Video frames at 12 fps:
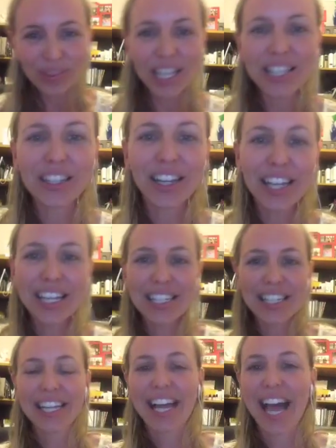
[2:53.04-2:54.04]
So
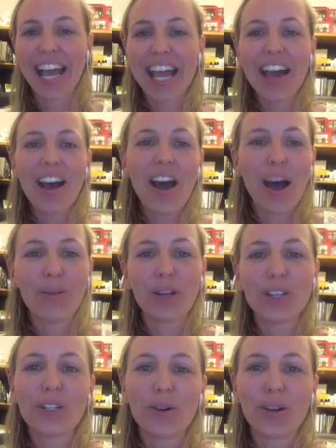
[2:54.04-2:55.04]
into today, I
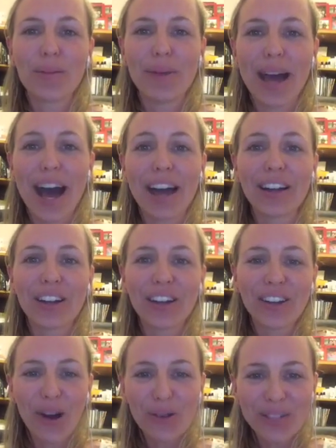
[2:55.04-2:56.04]
wanted to talk about
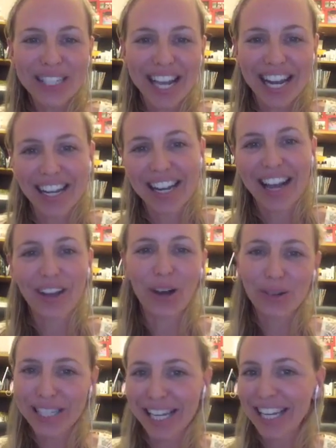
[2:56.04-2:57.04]
goal setting. Now,
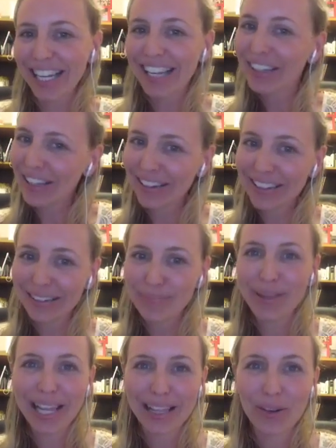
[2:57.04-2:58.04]
goal setting can
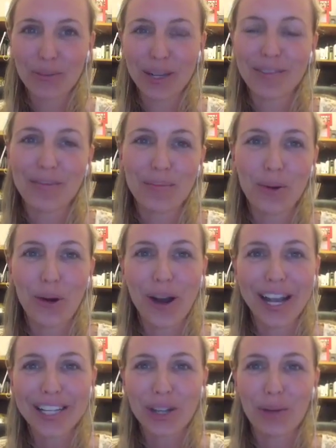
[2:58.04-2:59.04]
be a little bit of a
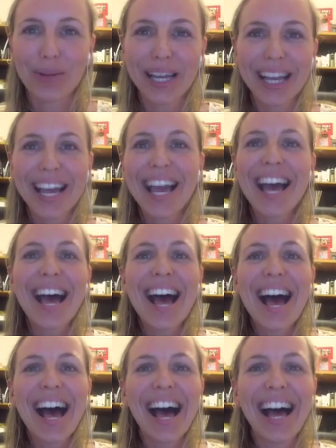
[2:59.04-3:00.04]
boring topic,
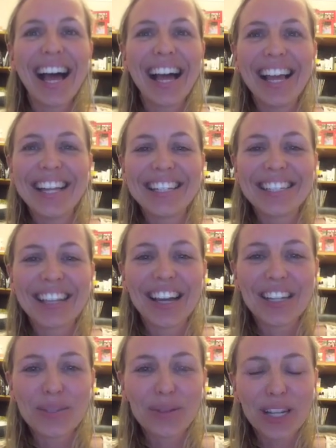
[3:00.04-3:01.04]
and
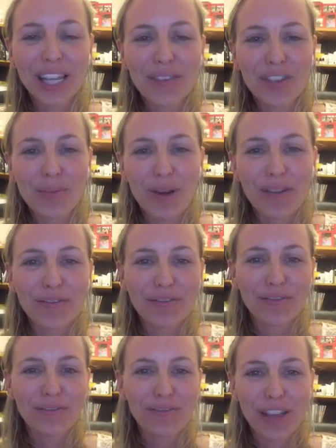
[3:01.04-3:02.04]
I just want to give you my
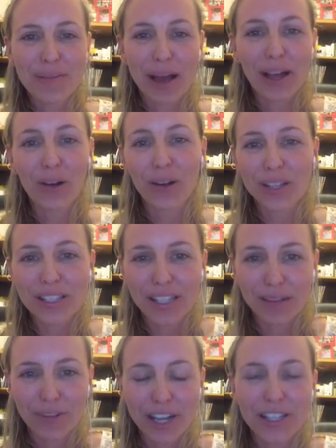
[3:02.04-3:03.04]
feedback on
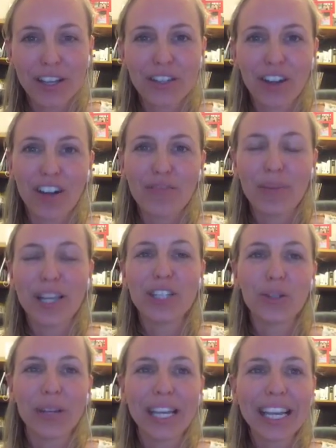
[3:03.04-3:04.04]
some research I've been
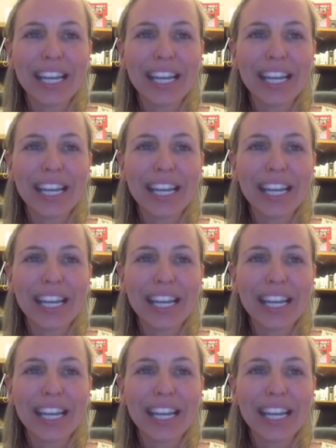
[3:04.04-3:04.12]
doing.